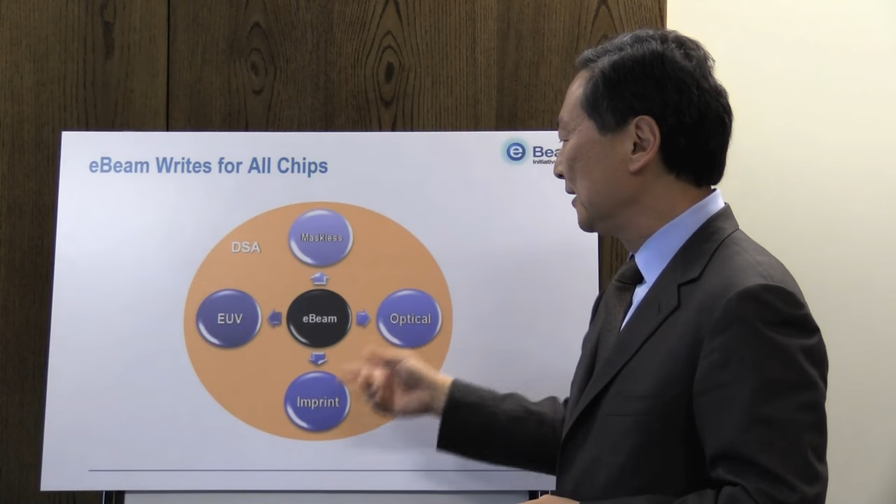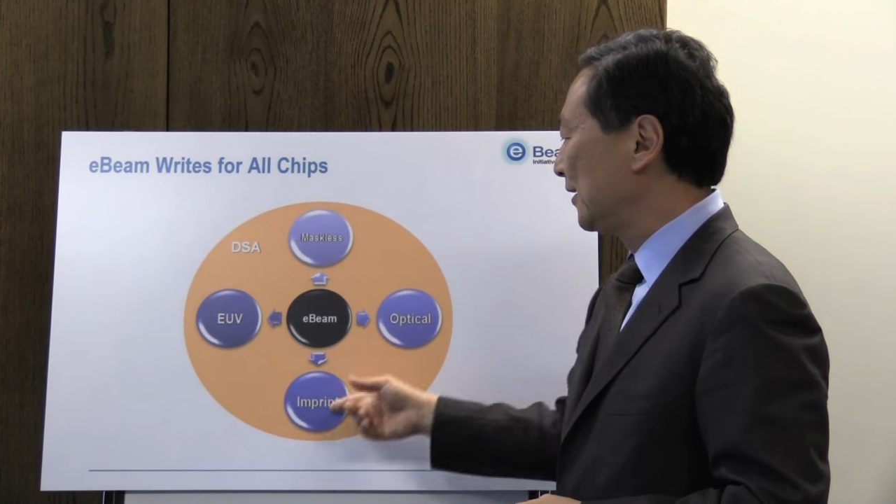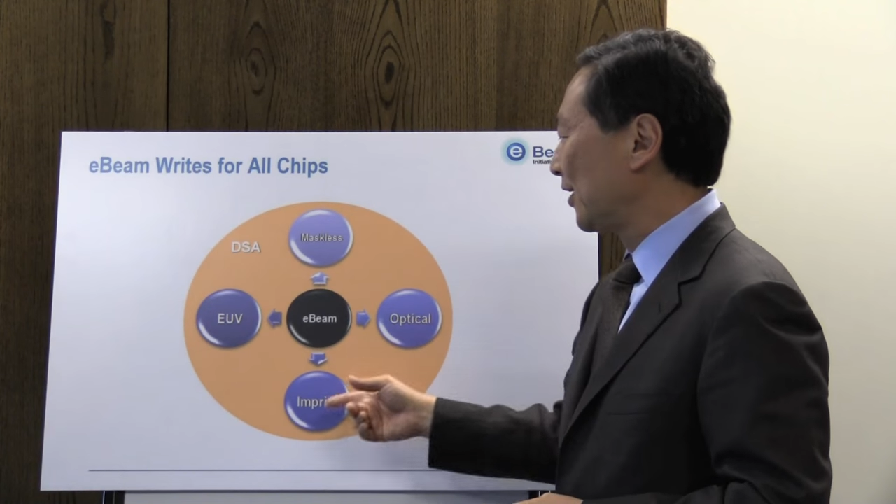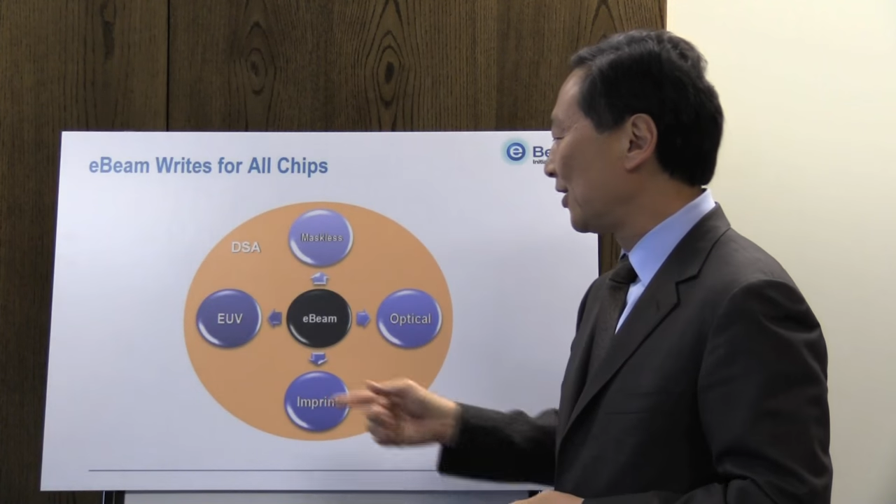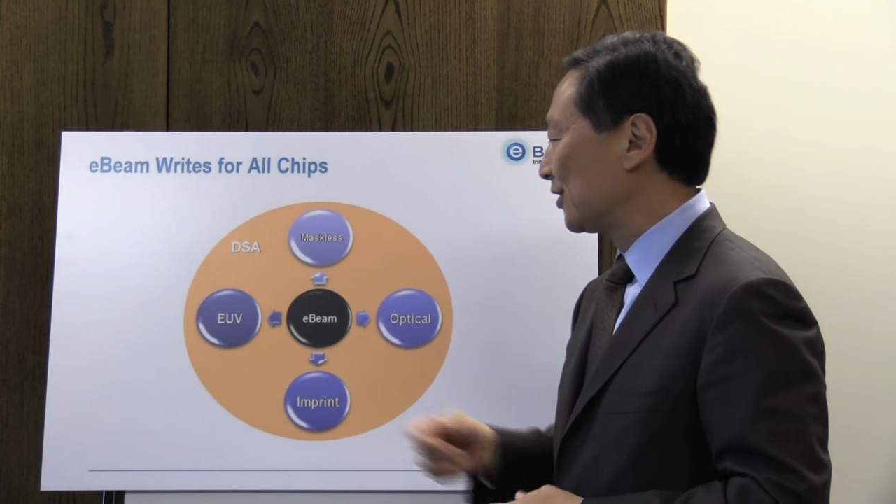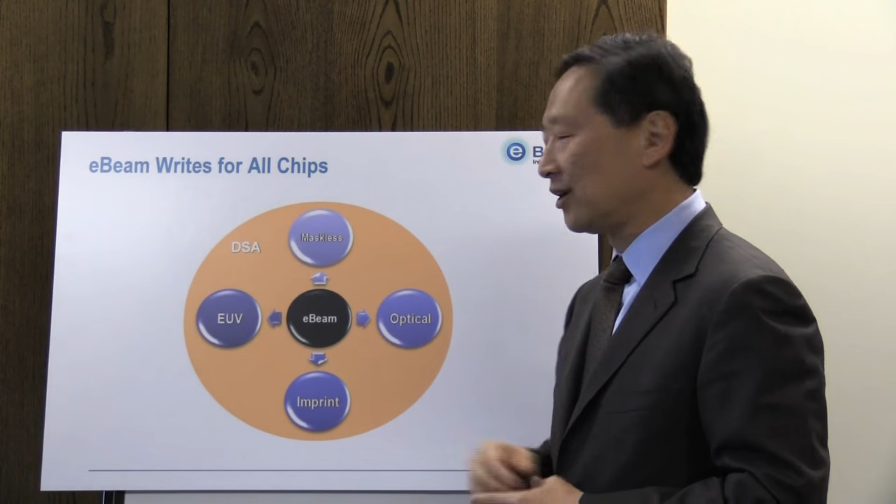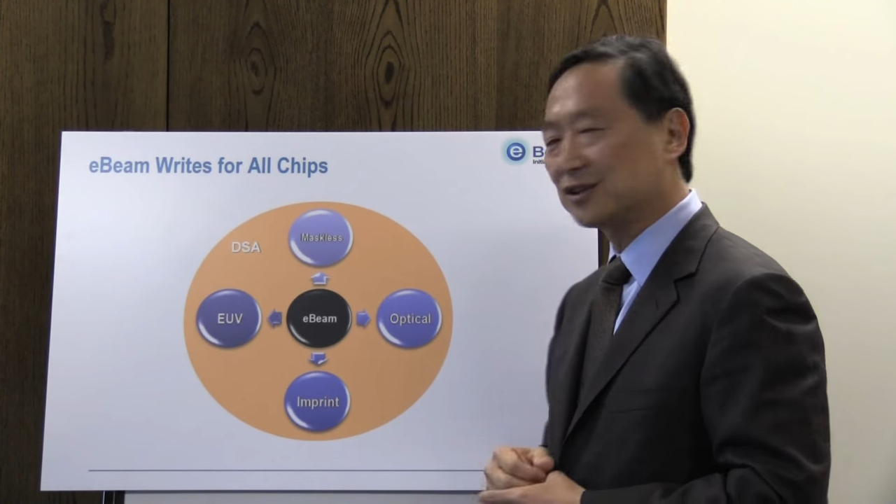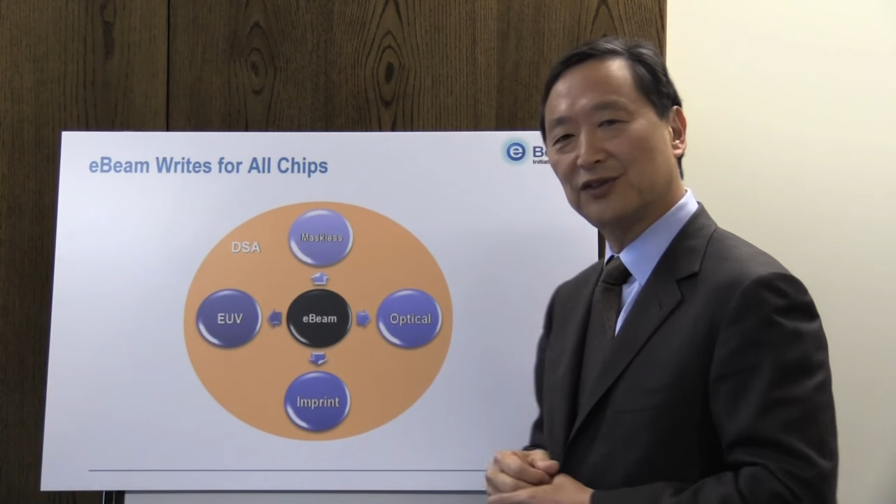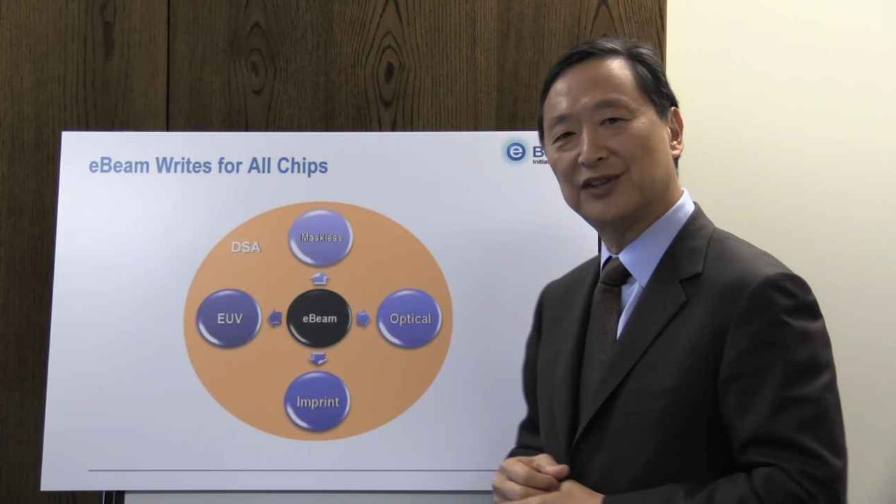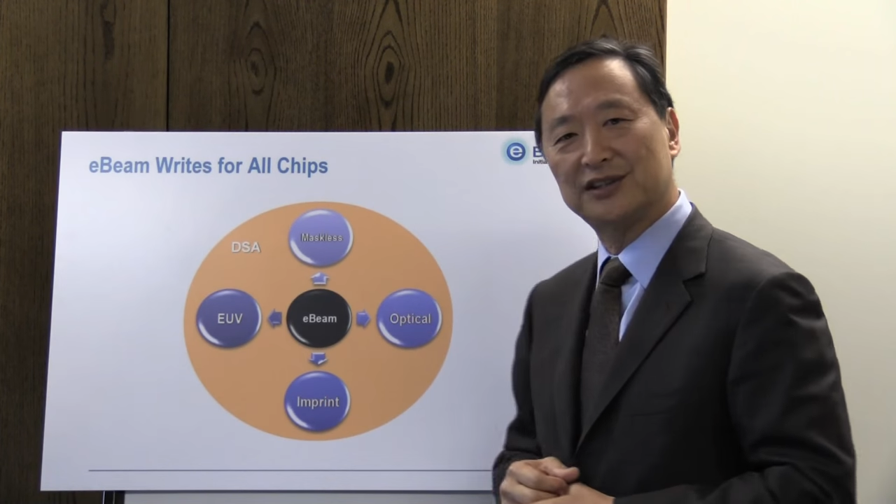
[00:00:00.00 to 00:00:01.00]
there are
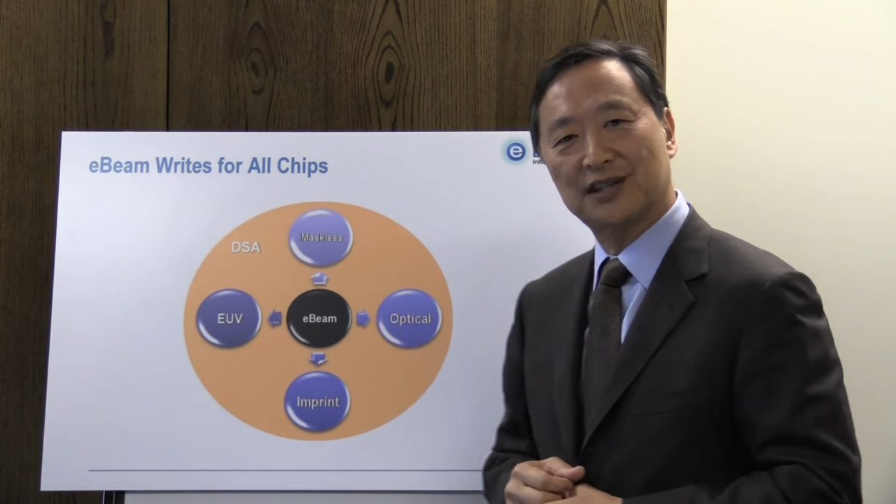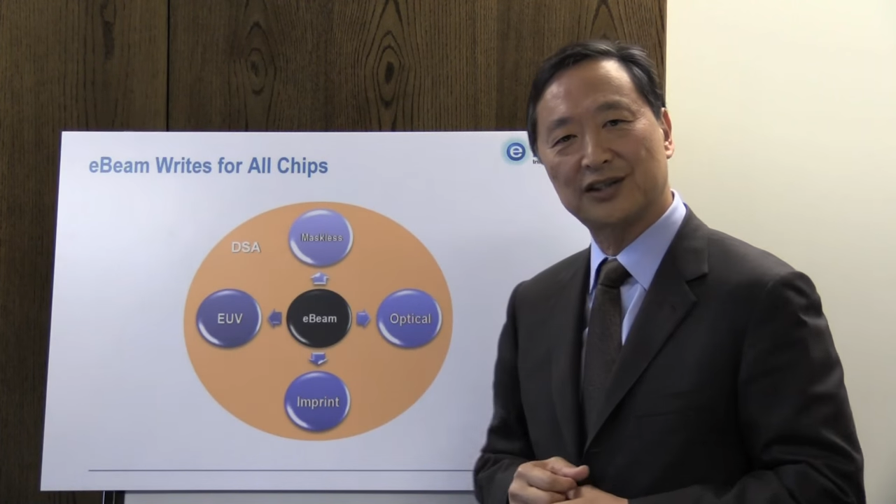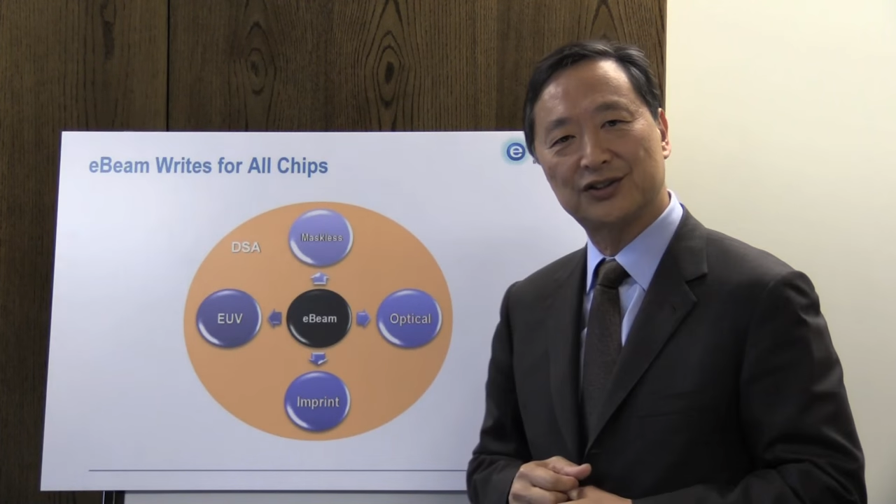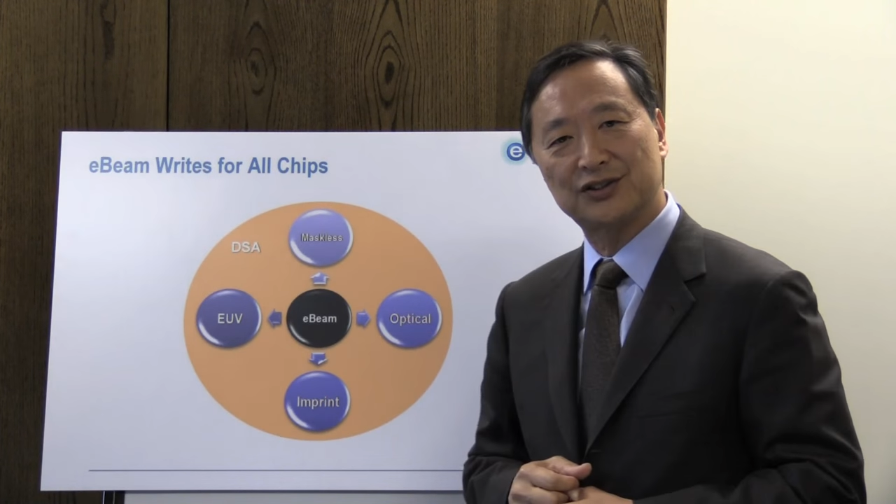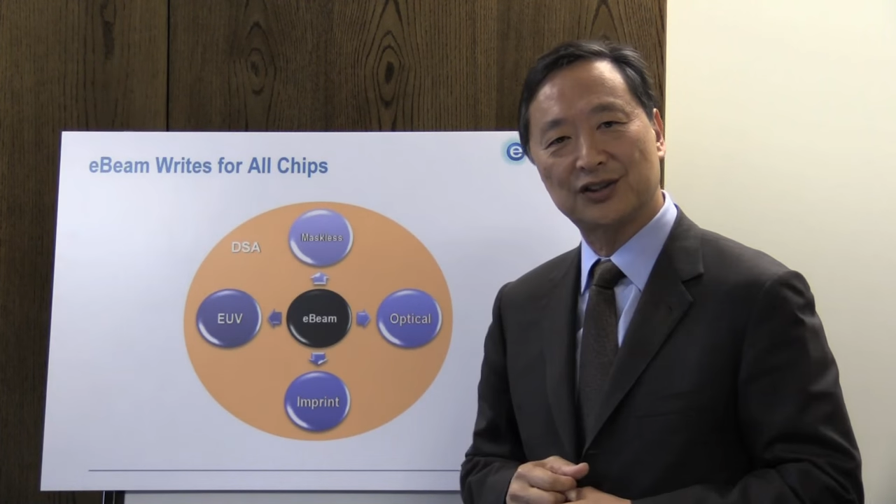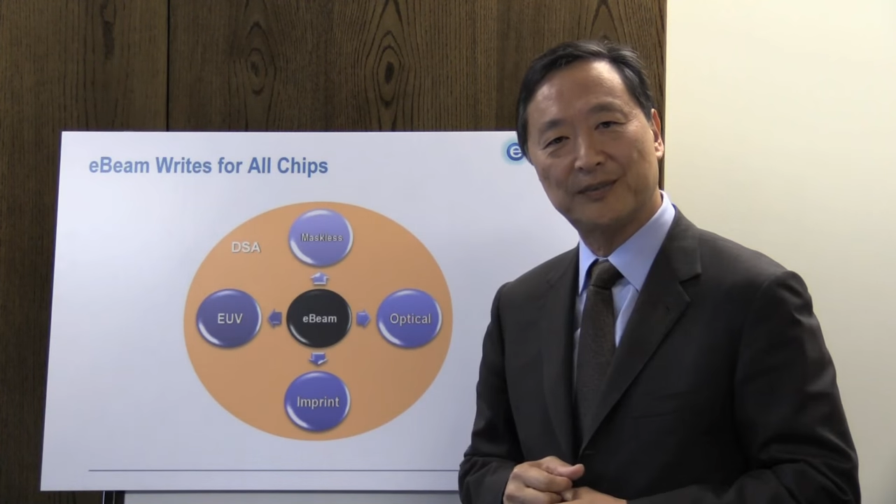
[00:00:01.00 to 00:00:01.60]
lots of discussions